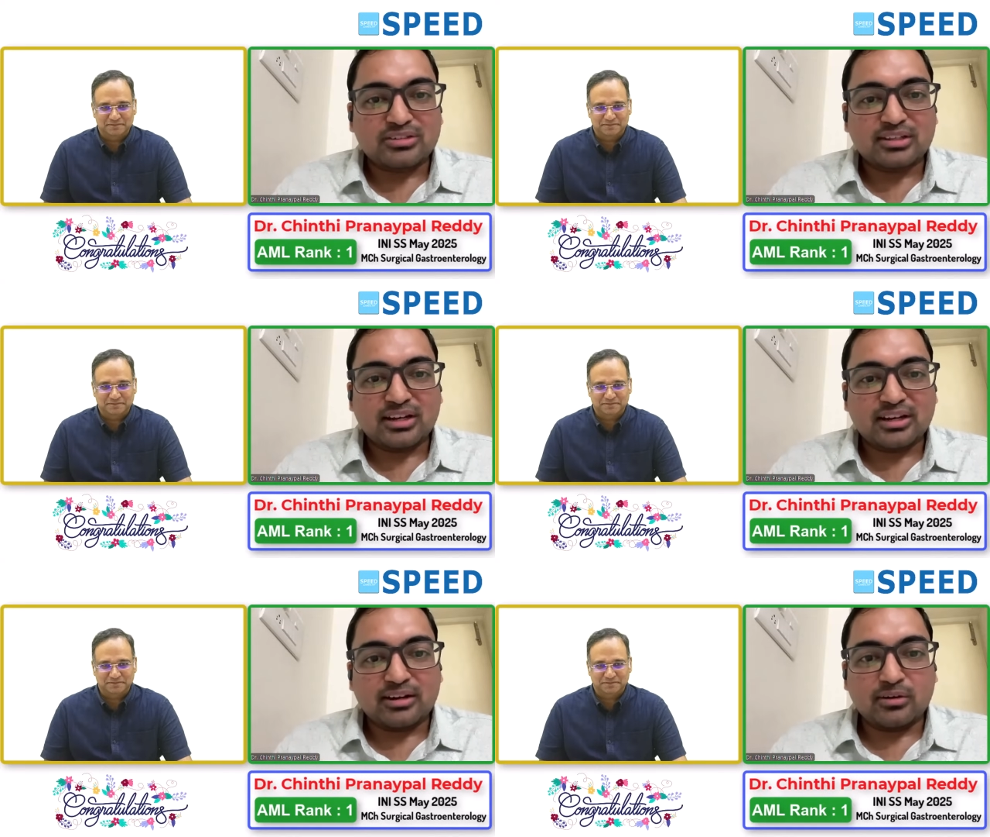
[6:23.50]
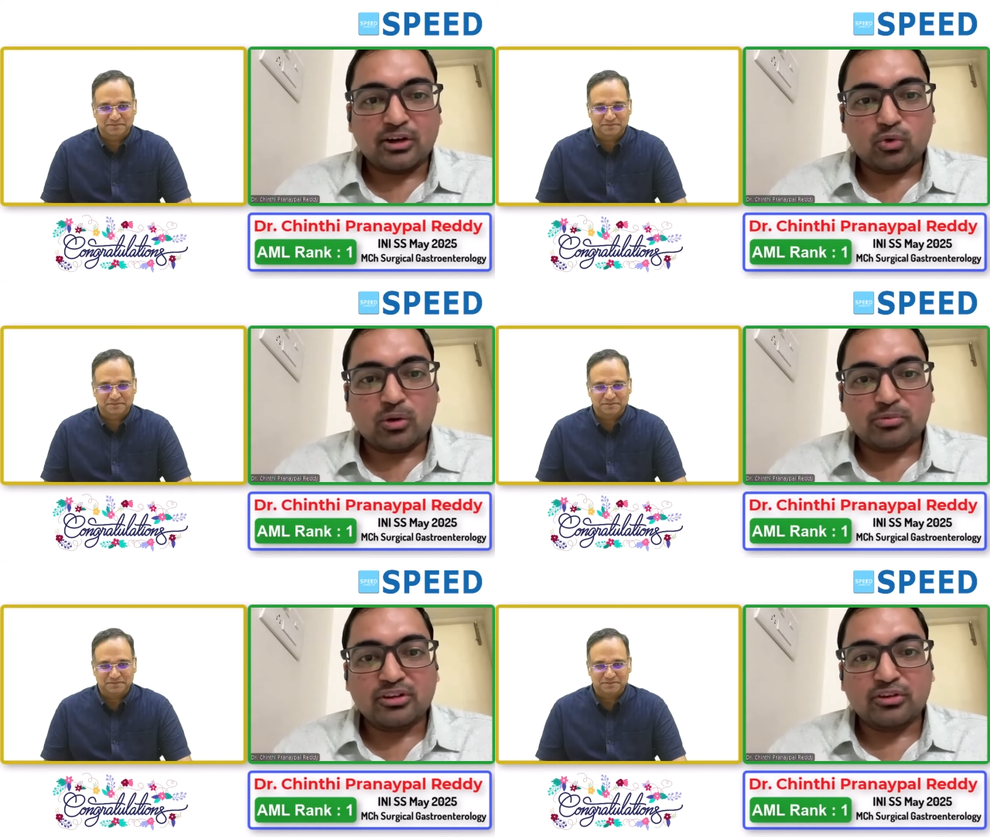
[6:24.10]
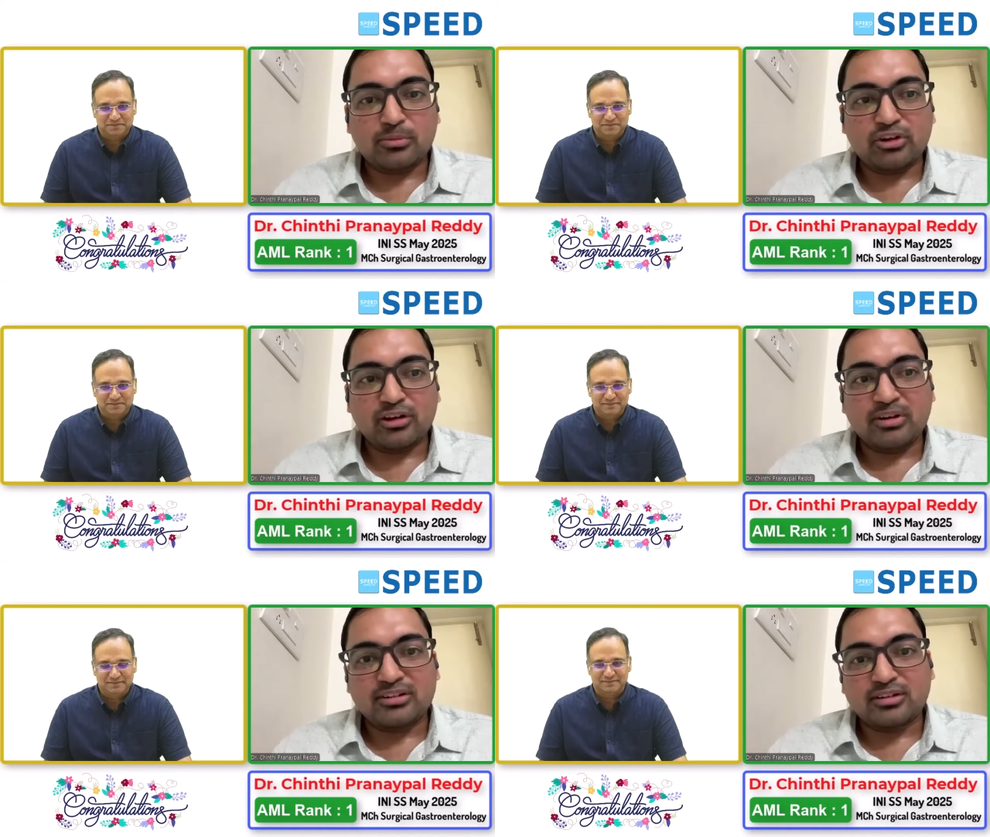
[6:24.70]
Speaker 1: like uh, only two options I was able to
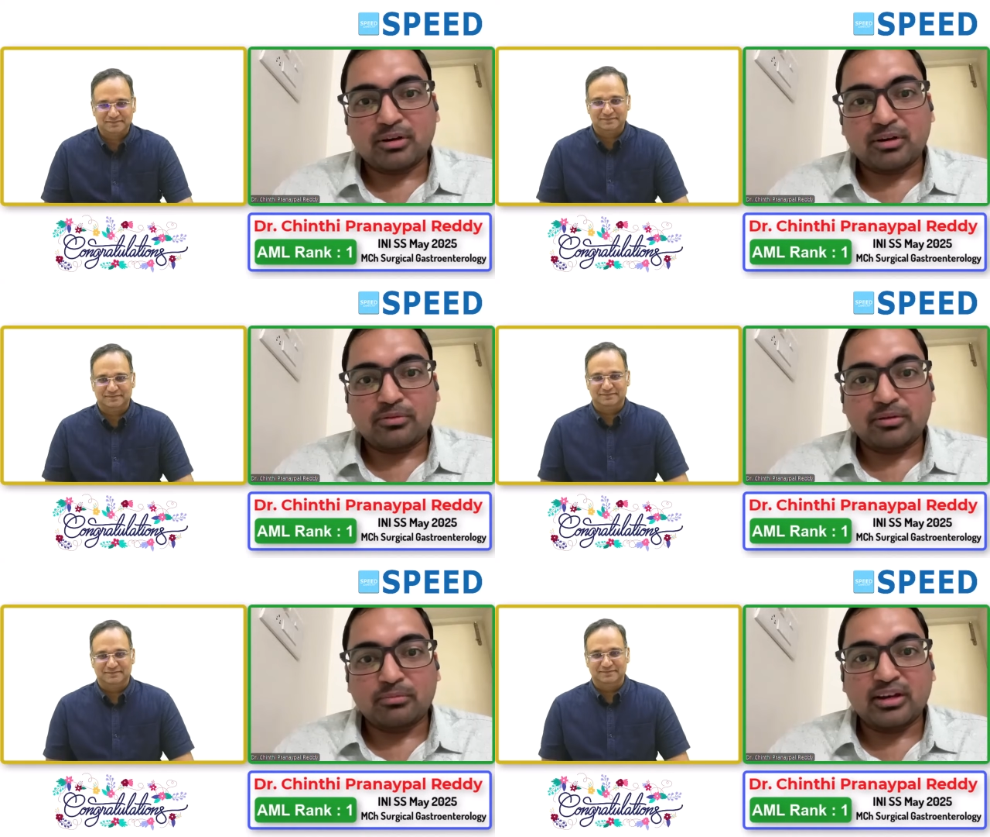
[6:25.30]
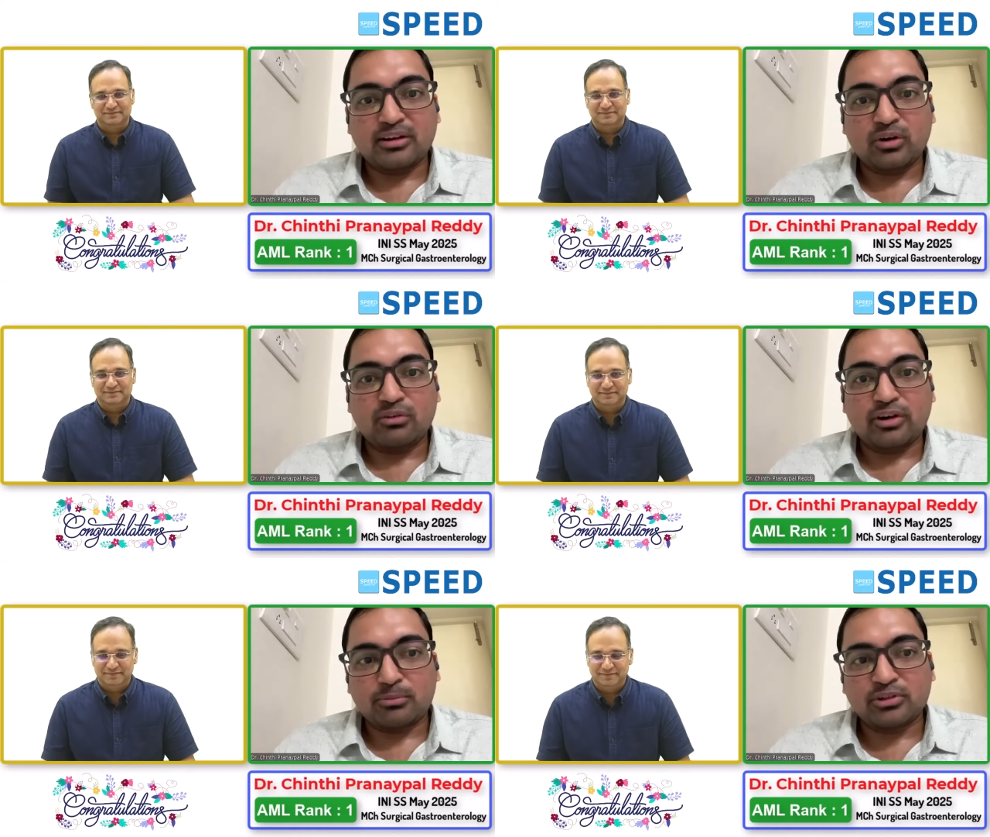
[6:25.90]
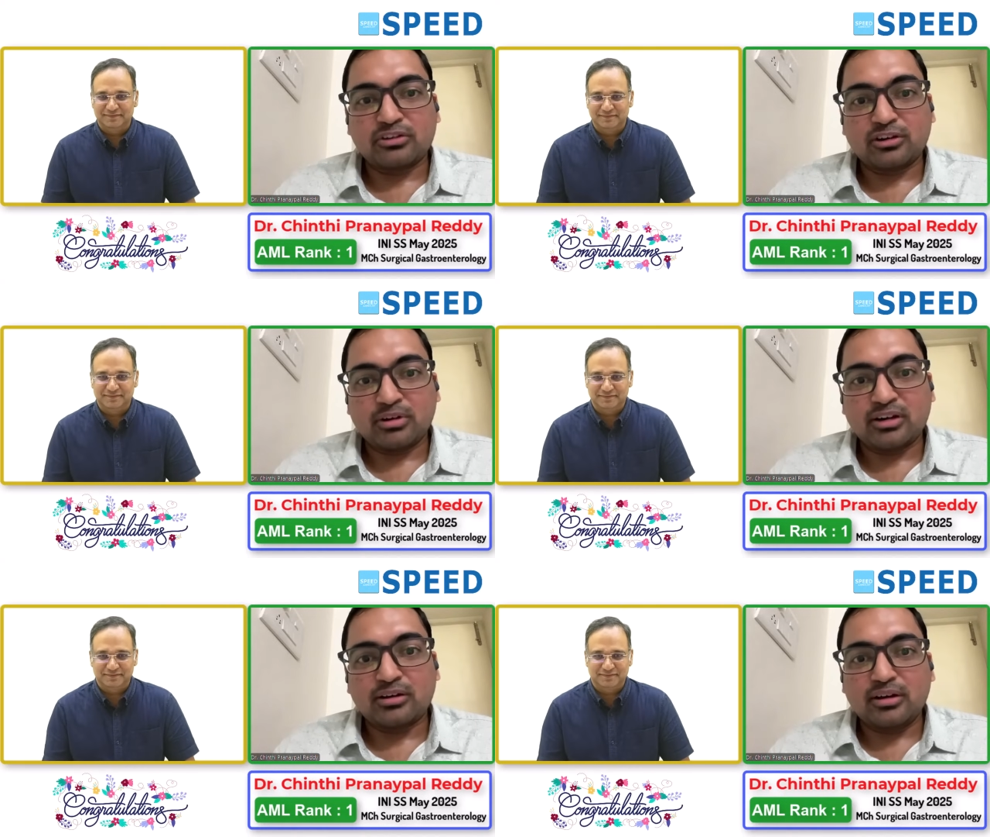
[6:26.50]
eliminate. Some of them, like only one option I was eliminate.
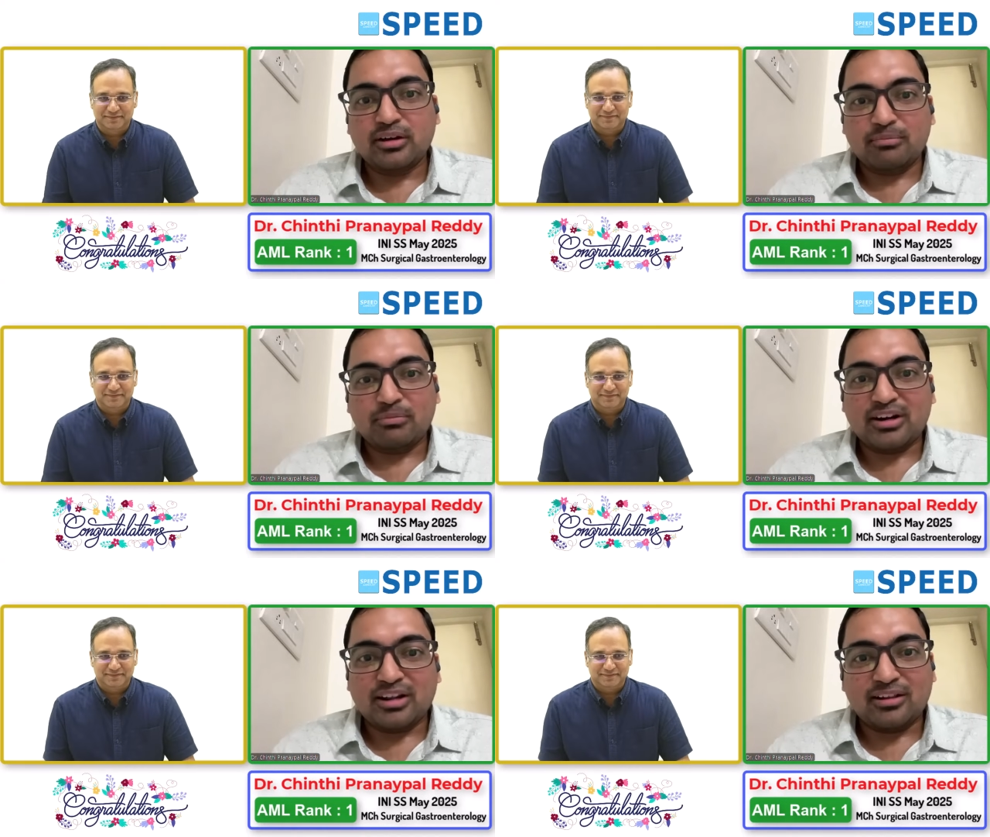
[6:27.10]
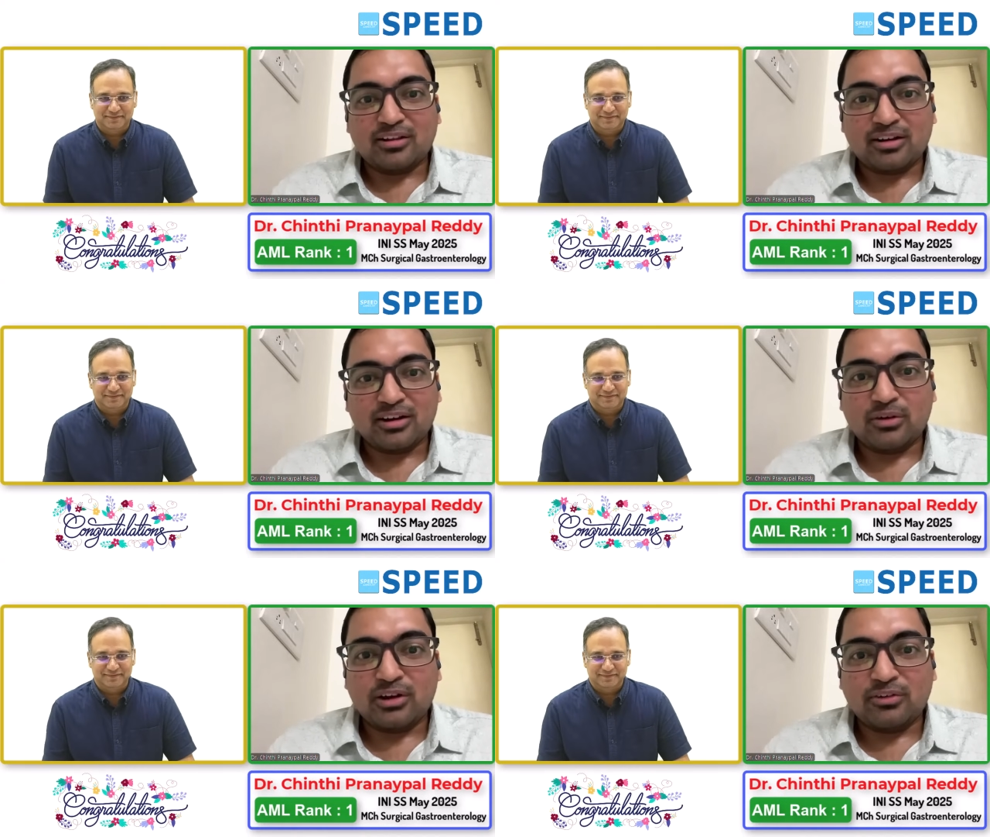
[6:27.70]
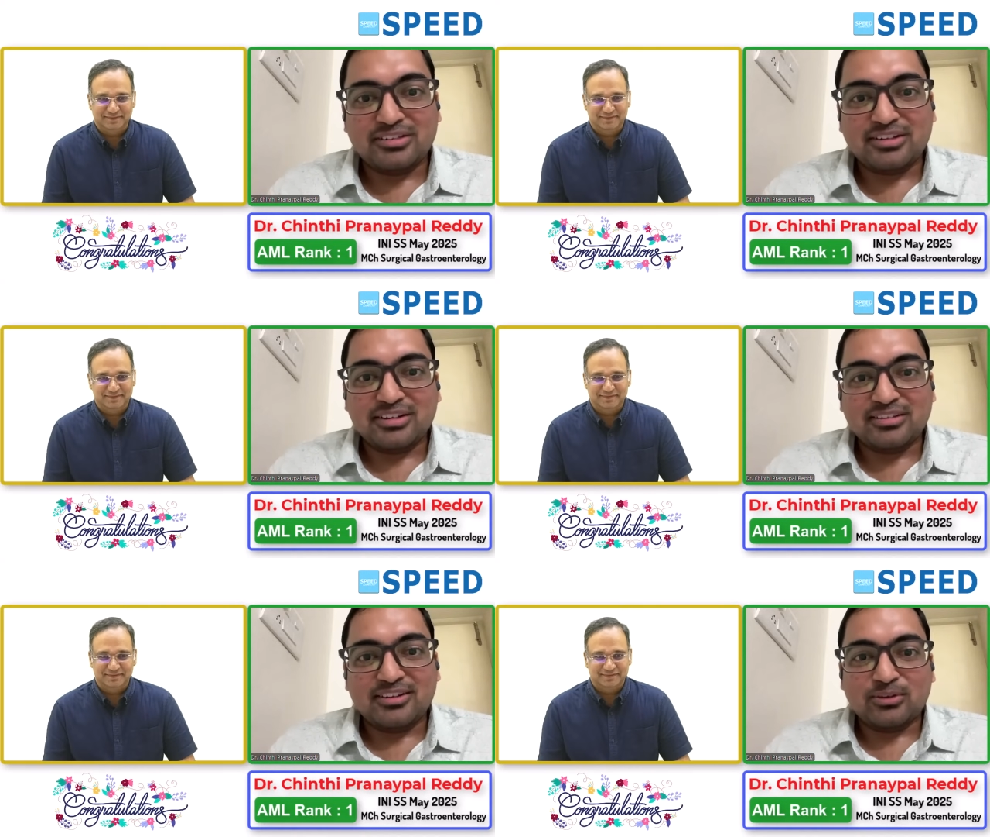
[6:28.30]
But I thought like only one seat is
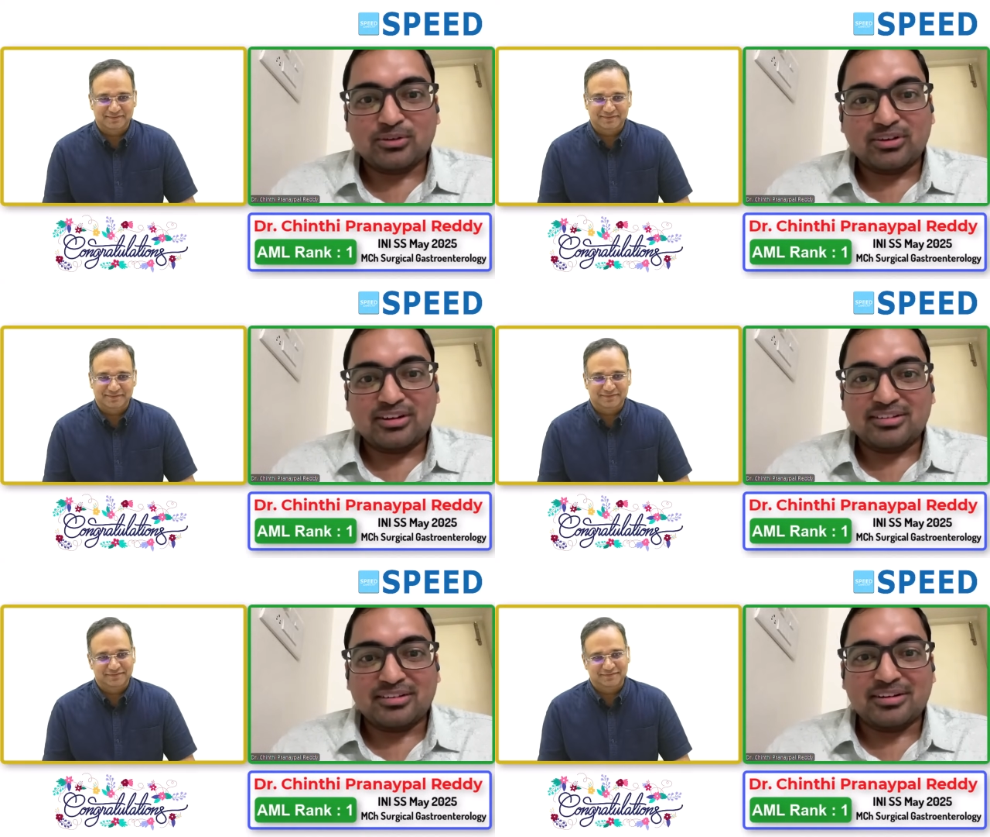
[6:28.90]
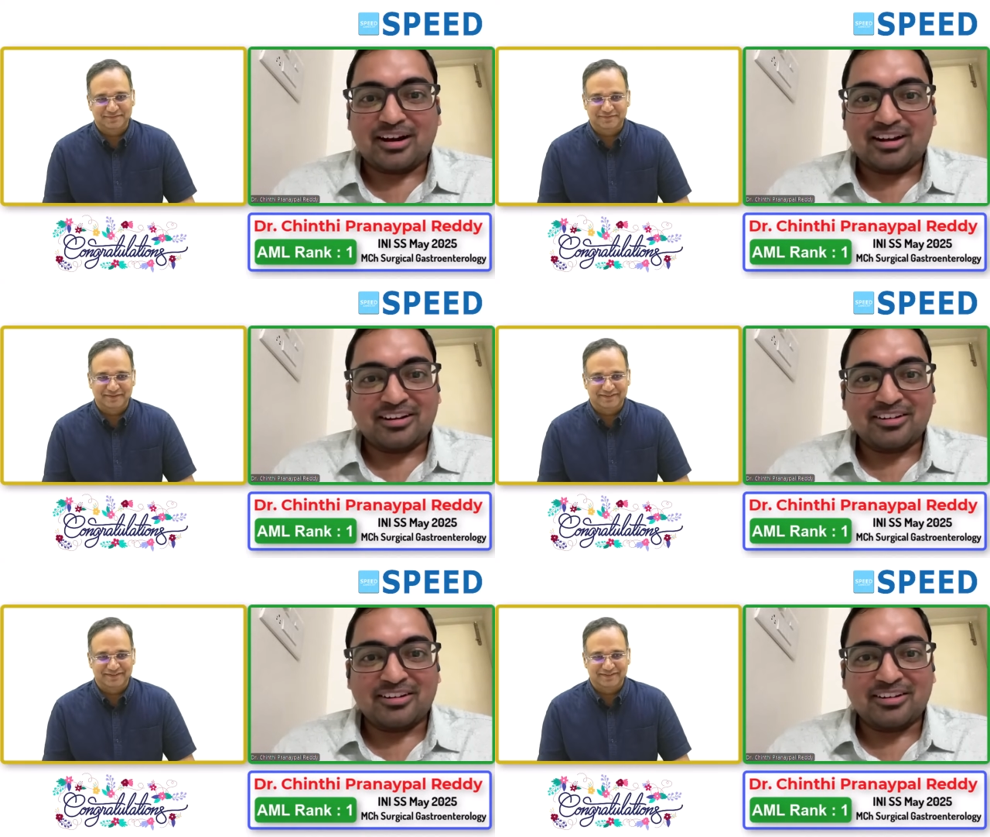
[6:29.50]
there, so it's all or none